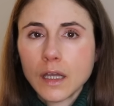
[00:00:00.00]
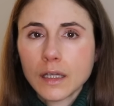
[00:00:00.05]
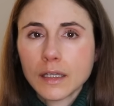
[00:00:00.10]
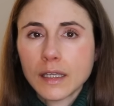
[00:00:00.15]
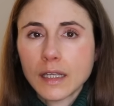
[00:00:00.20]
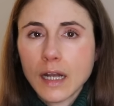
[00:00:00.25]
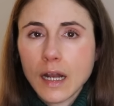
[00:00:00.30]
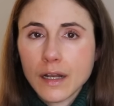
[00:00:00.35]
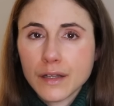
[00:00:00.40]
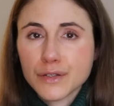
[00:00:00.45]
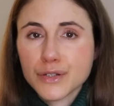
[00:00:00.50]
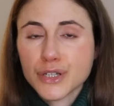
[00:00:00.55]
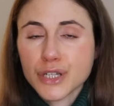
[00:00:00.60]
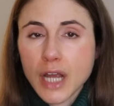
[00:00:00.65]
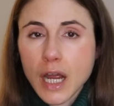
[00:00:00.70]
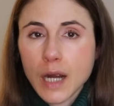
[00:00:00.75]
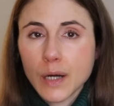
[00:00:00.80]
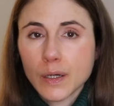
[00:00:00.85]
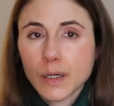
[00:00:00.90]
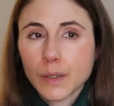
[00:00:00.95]
get out of the
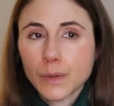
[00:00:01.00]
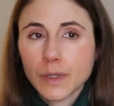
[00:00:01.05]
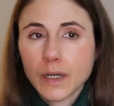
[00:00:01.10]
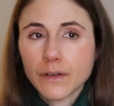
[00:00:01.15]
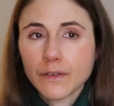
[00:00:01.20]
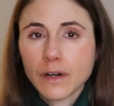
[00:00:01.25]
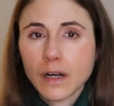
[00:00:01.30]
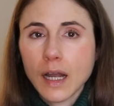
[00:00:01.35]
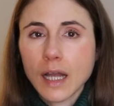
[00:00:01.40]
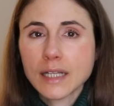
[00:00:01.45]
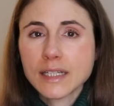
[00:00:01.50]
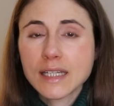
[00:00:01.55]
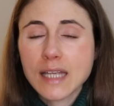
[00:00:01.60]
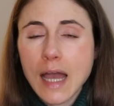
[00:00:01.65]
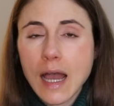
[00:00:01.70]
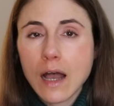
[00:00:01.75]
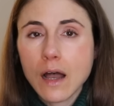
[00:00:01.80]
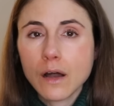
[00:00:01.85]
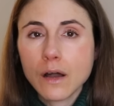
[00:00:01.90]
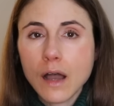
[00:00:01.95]
shower or whatever, I
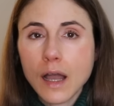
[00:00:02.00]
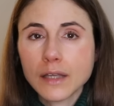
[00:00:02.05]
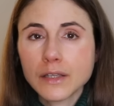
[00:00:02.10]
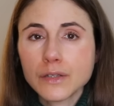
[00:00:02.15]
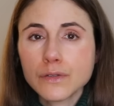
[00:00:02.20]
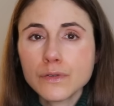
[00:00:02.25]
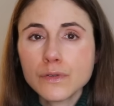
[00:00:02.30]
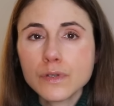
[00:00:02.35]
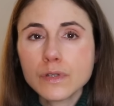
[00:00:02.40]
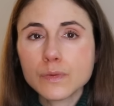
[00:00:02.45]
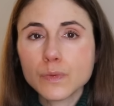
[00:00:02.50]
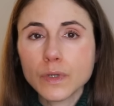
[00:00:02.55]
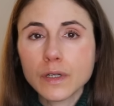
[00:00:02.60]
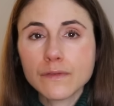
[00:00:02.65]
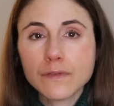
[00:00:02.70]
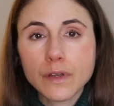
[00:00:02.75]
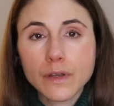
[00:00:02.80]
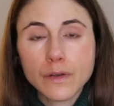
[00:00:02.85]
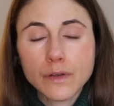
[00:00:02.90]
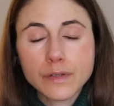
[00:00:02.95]
towel, I use one
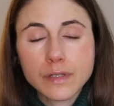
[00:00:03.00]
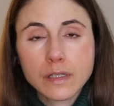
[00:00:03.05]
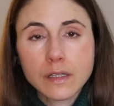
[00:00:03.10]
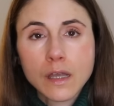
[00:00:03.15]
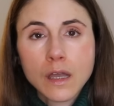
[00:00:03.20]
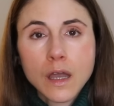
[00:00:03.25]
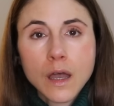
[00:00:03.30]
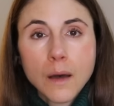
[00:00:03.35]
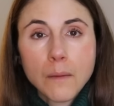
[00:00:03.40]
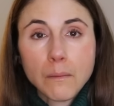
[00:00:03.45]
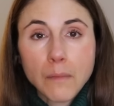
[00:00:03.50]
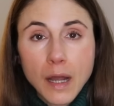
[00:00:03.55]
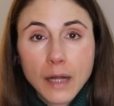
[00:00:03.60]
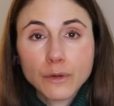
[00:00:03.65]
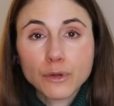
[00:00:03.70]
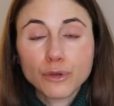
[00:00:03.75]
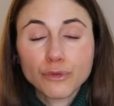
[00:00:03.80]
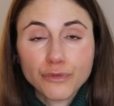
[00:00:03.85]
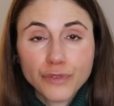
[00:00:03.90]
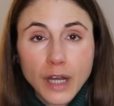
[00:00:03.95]
of those
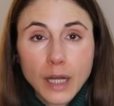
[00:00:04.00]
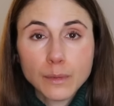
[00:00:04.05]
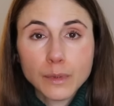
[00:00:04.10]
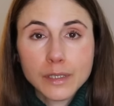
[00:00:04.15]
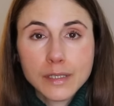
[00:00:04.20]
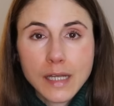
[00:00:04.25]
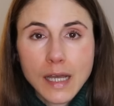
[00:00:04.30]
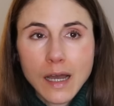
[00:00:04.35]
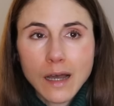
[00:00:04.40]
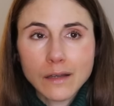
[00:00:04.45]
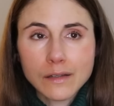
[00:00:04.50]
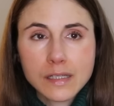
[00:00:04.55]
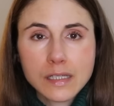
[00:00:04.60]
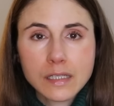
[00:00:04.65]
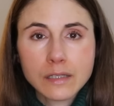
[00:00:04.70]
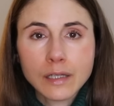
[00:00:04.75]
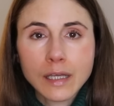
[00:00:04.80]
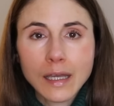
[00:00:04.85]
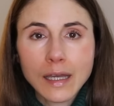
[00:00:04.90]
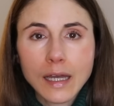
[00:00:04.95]
microfiber towels
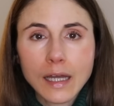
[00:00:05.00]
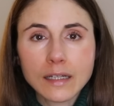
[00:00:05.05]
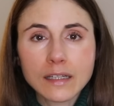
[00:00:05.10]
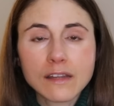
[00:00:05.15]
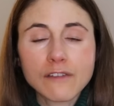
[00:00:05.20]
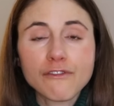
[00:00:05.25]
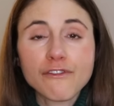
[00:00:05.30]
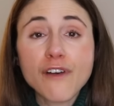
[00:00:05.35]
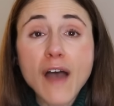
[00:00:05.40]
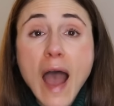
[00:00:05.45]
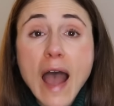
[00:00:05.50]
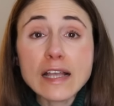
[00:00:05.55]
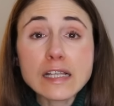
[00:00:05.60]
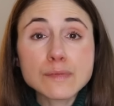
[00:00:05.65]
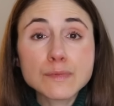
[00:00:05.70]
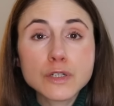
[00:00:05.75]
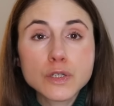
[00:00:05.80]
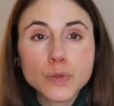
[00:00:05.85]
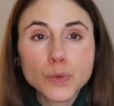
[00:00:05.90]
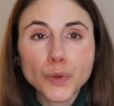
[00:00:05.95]
to get the
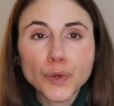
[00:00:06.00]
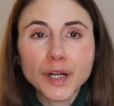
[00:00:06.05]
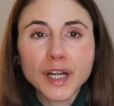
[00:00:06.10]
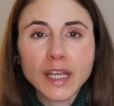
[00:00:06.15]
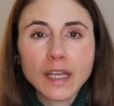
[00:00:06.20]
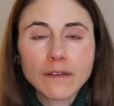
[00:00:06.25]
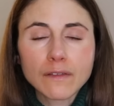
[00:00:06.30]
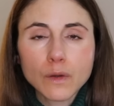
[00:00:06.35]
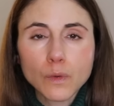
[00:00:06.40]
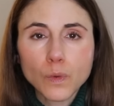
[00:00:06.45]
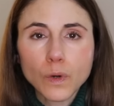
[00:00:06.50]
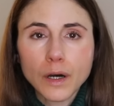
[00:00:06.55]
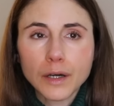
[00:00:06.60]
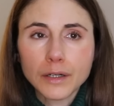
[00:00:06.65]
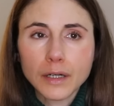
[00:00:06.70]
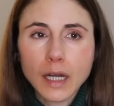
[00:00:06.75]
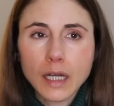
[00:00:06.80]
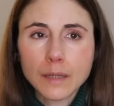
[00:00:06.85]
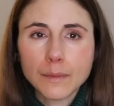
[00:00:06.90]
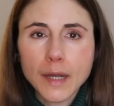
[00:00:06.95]
vast majority of the
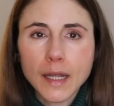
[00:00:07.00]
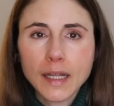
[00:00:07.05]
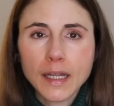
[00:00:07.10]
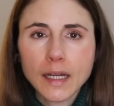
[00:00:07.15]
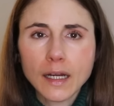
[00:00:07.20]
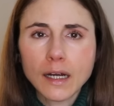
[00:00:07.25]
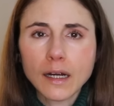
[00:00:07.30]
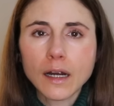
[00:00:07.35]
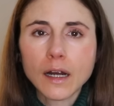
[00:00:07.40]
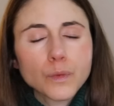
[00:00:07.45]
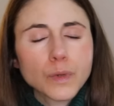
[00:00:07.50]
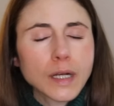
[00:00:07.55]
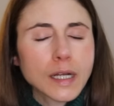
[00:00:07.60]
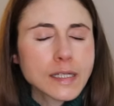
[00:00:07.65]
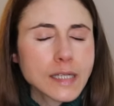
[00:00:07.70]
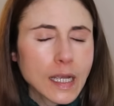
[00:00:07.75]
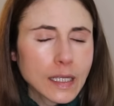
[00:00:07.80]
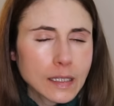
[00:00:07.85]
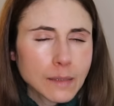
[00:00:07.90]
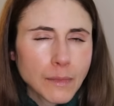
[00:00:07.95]
water out of my hair. When I
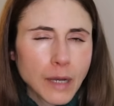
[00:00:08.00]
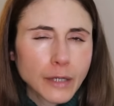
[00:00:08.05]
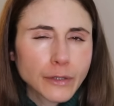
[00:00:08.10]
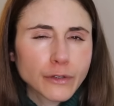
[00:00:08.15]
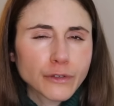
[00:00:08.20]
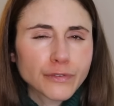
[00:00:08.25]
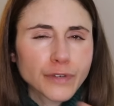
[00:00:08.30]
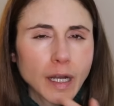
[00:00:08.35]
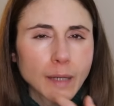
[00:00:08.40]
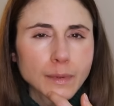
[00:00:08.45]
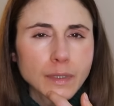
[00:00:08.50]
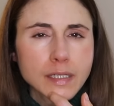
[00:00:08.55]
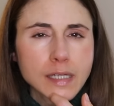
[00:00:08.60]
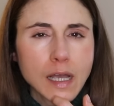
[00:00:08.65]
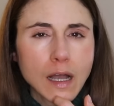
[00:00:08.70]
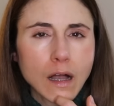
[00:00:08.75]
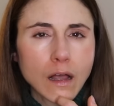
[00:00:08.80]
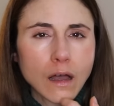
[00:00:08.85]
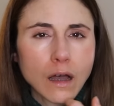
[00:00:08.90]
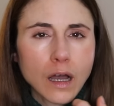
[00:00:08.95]
take the microfiber
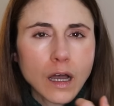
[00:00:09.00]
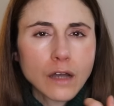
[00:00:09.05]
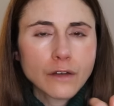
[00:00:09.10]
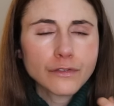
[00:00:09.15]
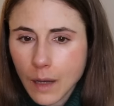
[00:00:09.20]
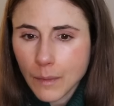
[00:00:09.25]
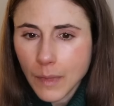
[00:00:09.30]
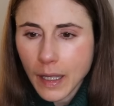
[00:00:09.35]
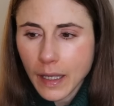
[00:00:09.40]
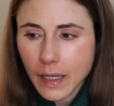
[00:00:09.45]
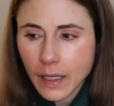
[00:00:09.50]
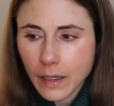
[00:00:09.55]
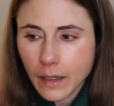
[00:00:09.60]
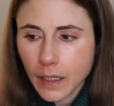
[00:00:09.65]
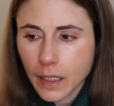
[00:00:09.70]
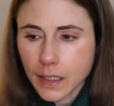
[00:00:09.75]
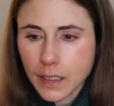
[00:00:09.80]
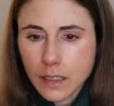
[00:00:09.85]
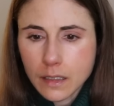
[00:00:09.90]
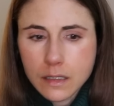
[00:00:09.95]
towel off, my
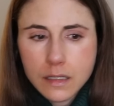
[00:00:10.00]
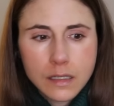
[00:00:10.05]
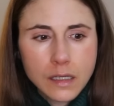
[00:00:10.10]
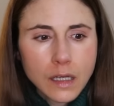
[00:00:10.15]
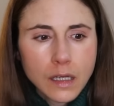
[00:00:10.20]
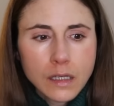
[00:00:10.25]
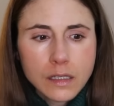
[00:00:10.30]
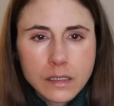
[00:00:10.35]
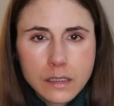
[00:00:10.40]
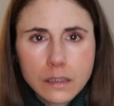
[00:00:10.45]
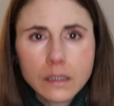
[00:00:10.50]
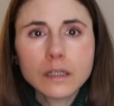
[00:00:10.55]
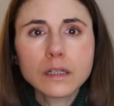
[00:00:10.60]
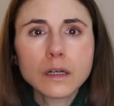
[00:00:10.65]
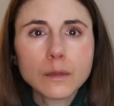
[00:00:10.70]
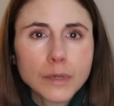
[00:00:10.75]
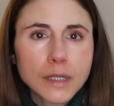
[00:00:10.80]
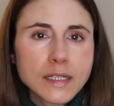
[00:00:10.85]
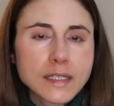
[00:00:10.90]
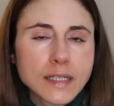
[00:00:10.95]
hair is still a
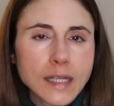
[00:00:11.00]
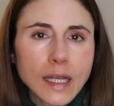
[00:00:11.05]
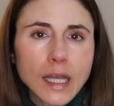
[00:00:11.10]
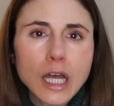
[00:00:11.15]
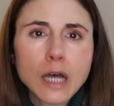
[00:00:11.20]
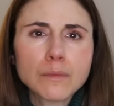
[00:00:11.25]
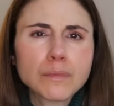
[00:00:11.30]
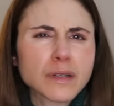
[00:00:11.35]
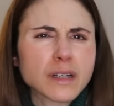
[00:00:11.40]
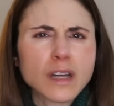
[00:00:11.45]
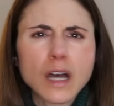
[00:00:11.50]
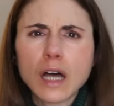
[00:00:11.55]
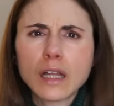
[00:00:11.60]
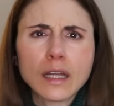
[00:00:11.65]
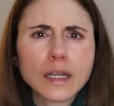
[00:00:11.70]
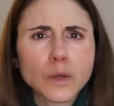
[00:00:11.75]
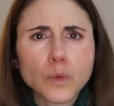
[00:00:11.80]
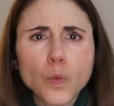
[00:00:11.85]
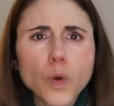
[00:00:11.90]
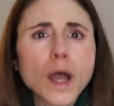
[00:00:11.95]
little bit damp, but not
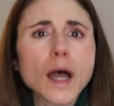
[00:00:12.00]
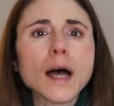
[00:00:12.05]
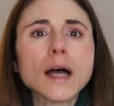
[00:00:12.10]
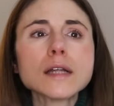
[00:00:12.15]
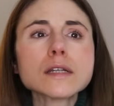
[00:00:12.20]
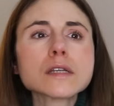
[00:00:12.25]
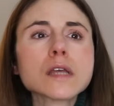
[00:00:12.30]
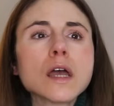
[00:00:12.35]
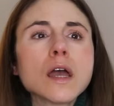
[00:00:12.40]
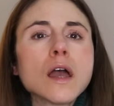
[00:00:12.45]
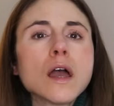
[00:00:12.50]
like wet.